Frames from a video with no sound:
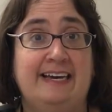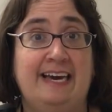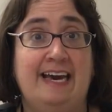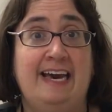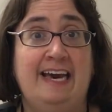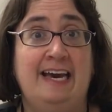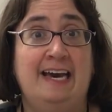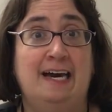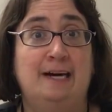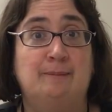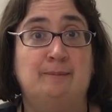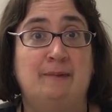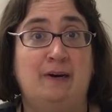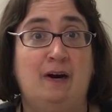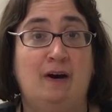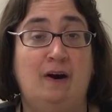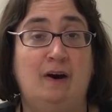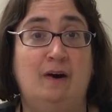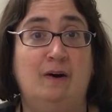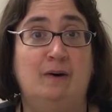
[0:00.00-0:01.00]

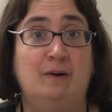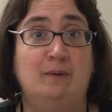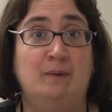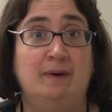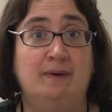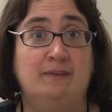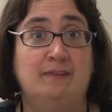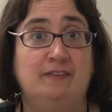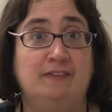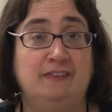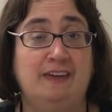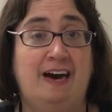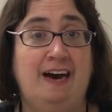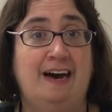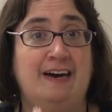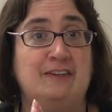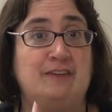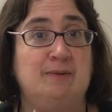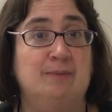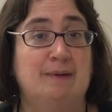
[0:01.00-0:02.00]

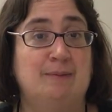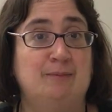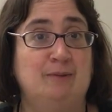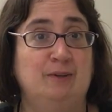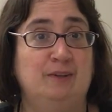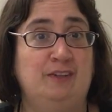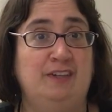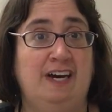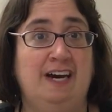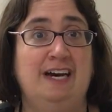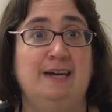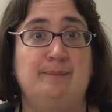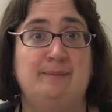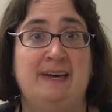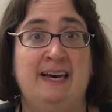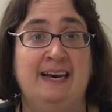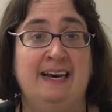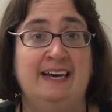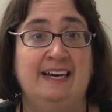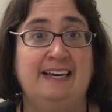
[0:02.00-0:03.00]
Camouflage. One more
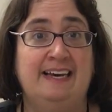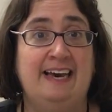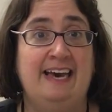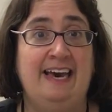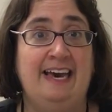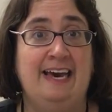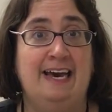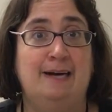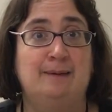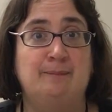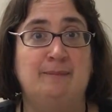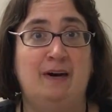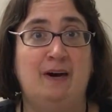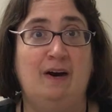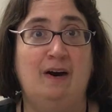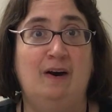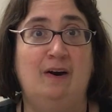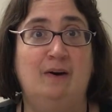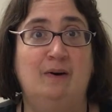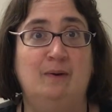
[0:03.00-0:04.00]
time.
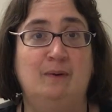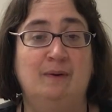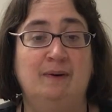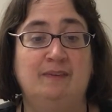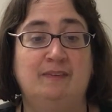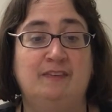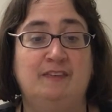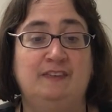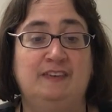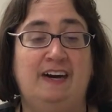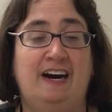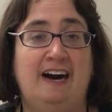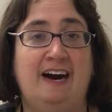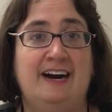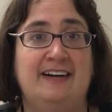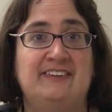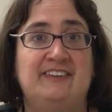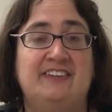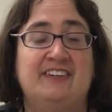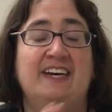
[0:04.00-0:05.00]

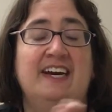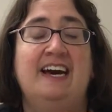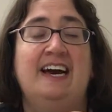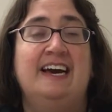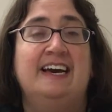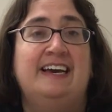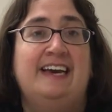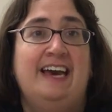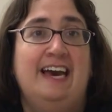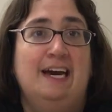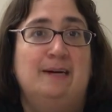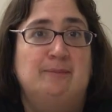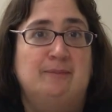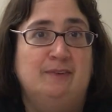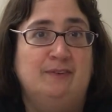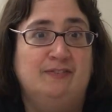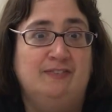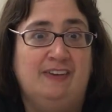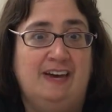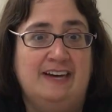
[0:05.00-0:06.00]
Camouflage.
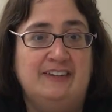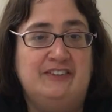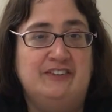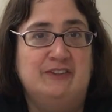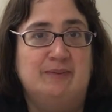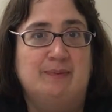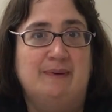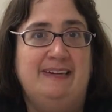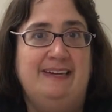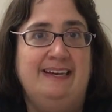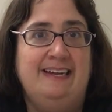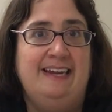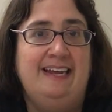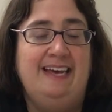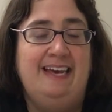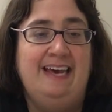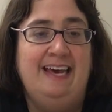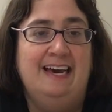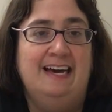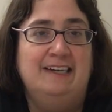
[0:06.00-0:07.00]
Camouflage is when an
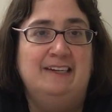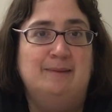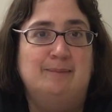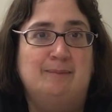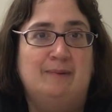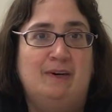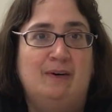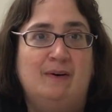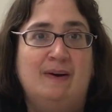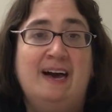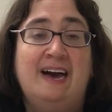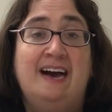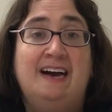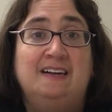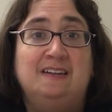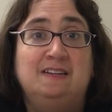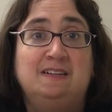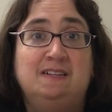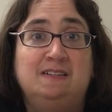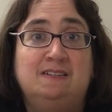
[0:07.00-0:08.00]
animal
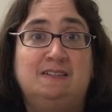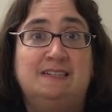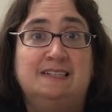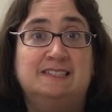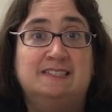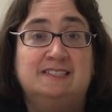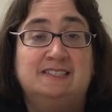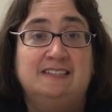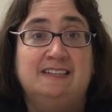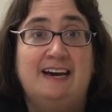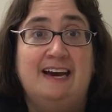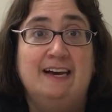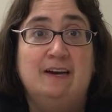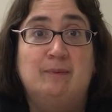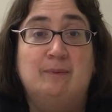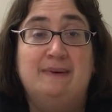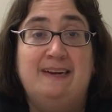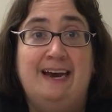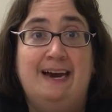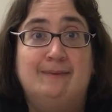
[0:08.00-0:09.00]
looks like
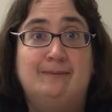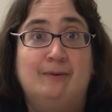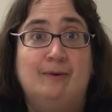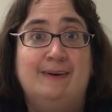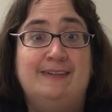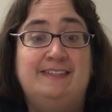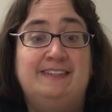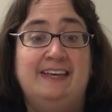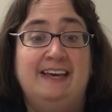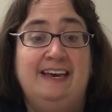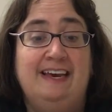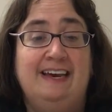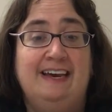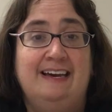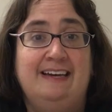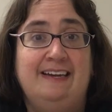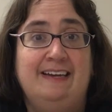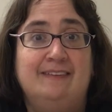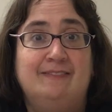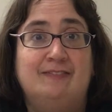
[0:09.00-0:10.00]
whatever it's
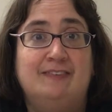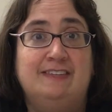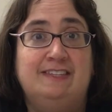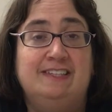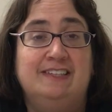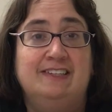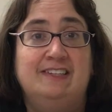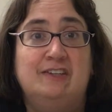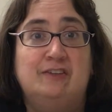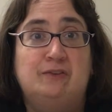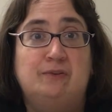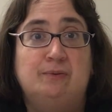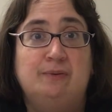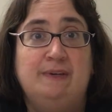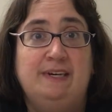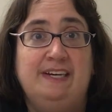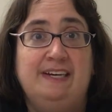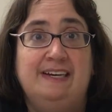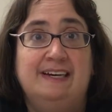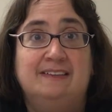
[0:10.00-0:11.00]
in. If it's in a
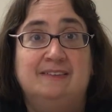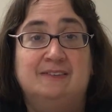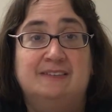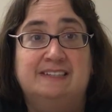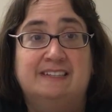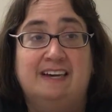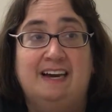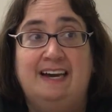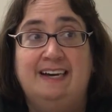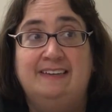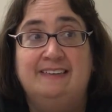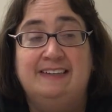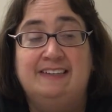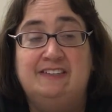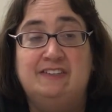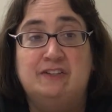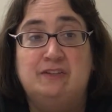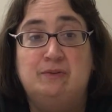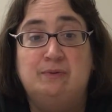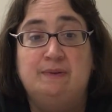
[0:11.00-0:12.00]
tree, it looks kind of
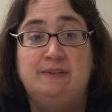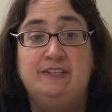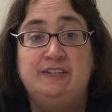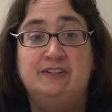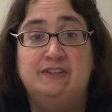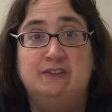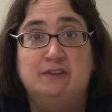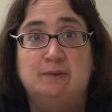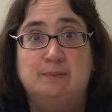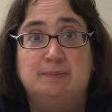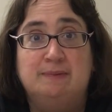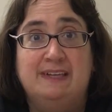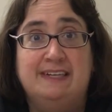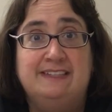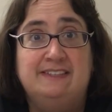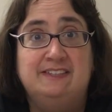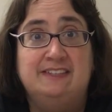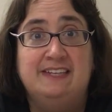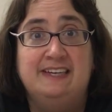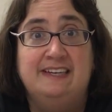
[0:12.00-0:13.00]
like the tree, so it
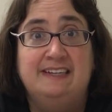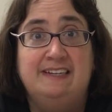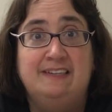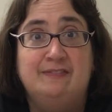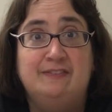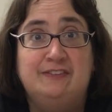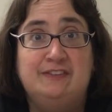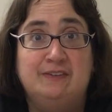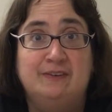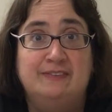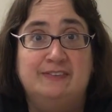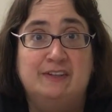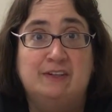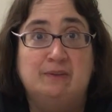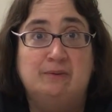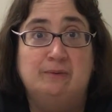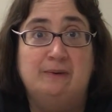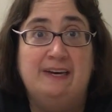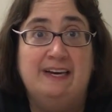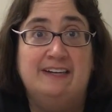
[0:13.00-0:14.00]
blends in. If it's on
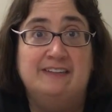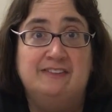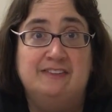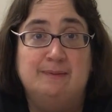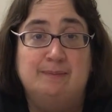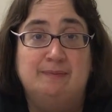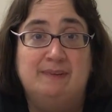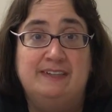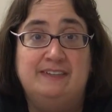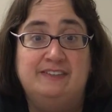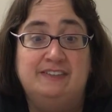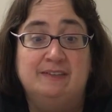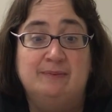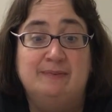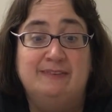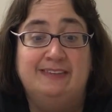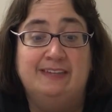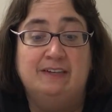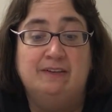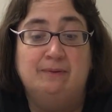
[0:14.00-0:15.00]
the grass, it blends
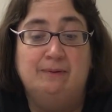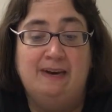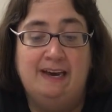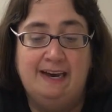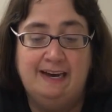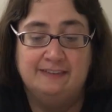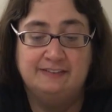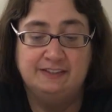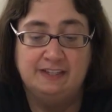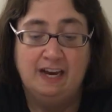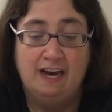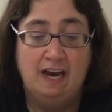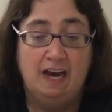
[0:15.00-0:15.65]
in with the grass.